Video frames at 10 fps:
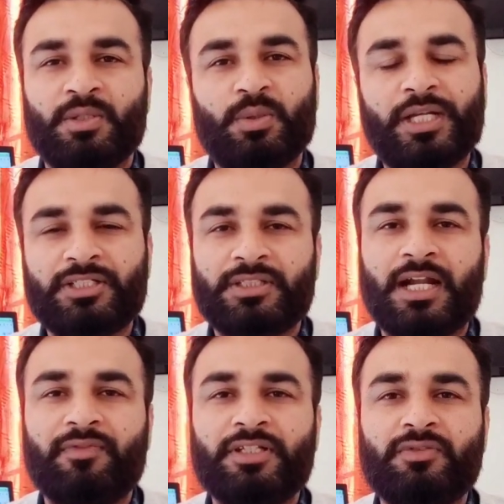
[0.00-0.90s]
so let's
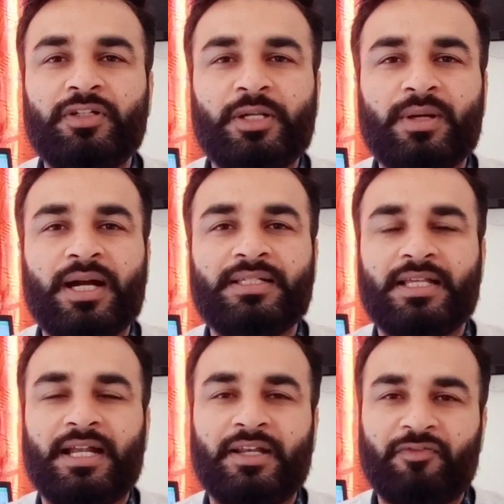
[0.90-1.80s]
start with this video guys
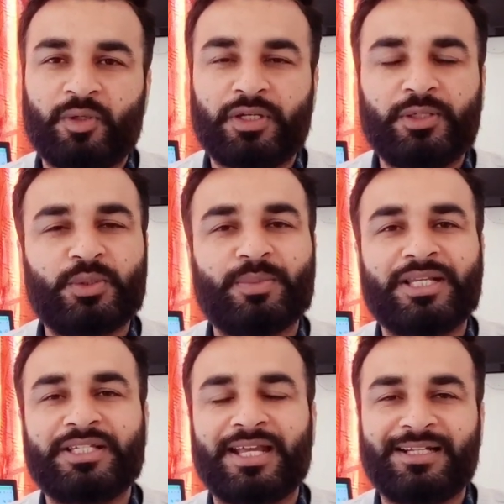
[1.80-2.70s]
and if you are new to
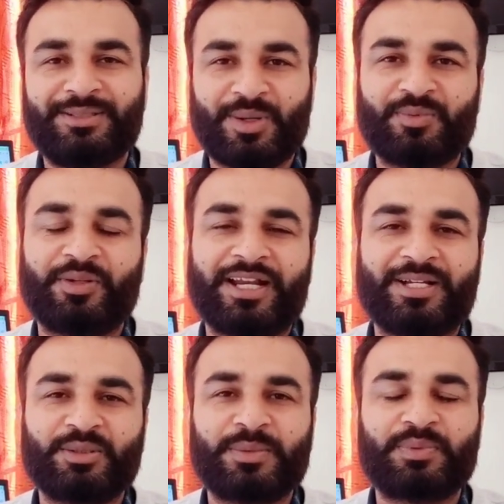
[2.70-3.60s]
my channel don't
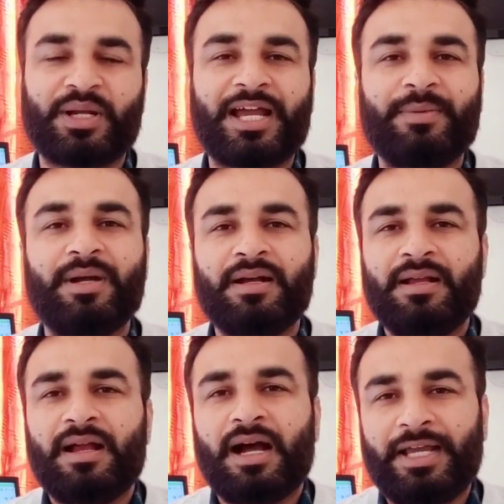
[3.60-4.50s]
forget to subscribe
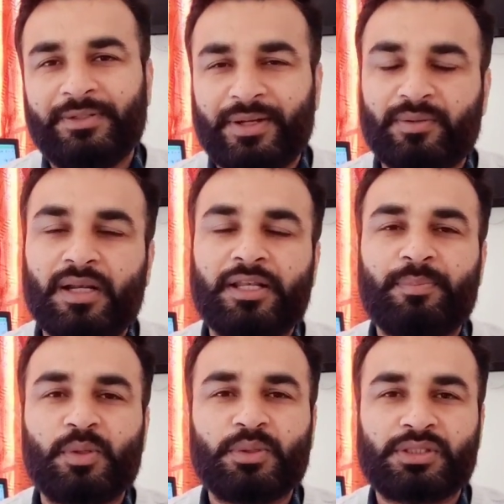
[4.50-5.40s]
I regularly
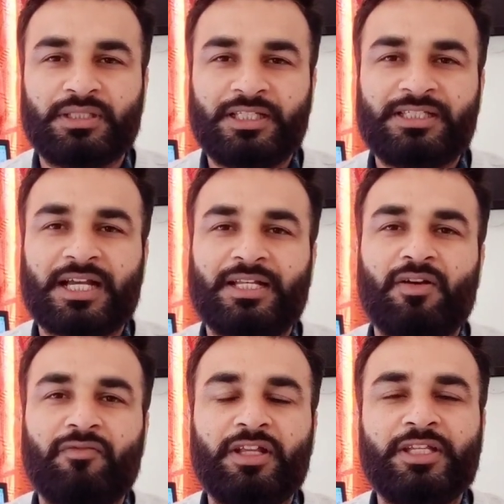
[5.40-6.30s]
post these kind
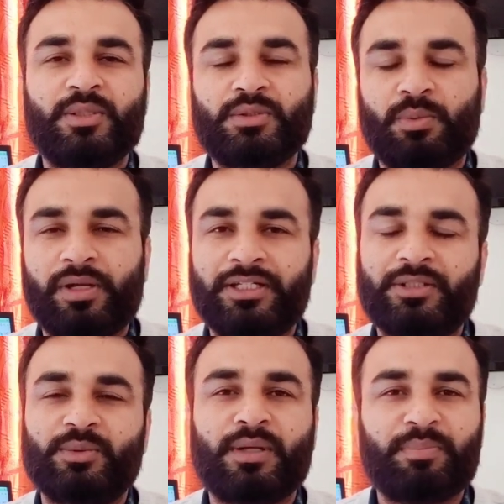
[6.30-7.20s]
of videos
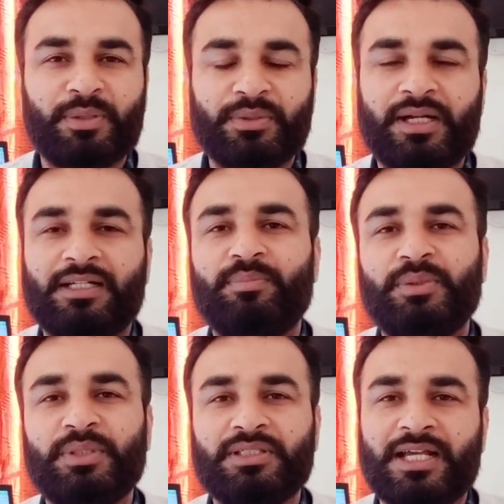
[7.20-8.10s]
related to computer and
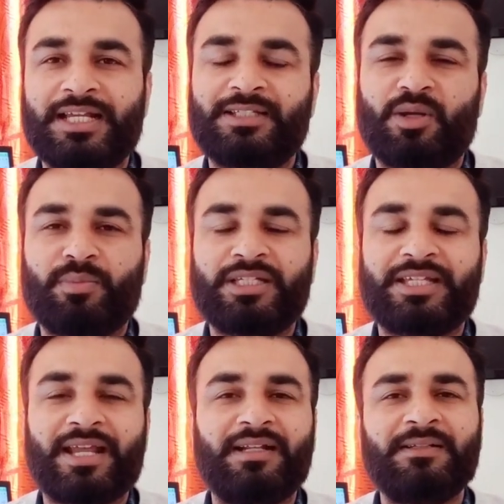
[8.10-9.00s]
computer science on my
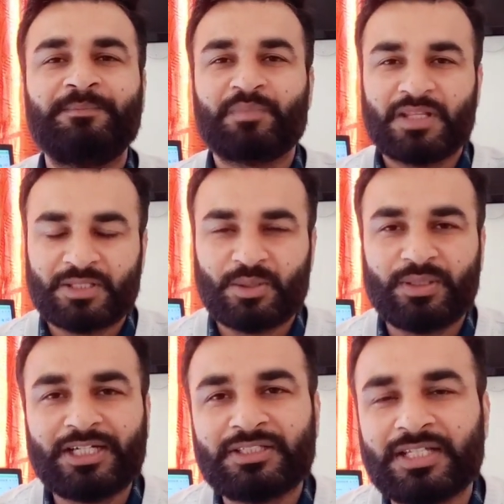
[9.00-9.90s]
channel. So
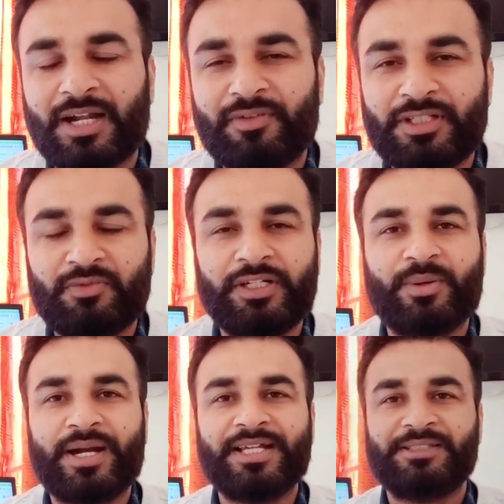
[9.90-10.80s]
let's start with this
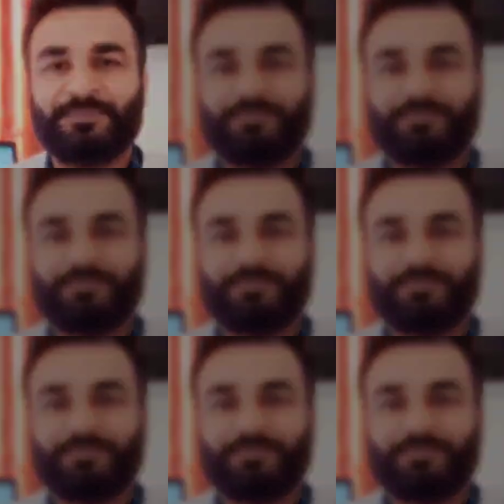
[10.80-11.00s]
video guys.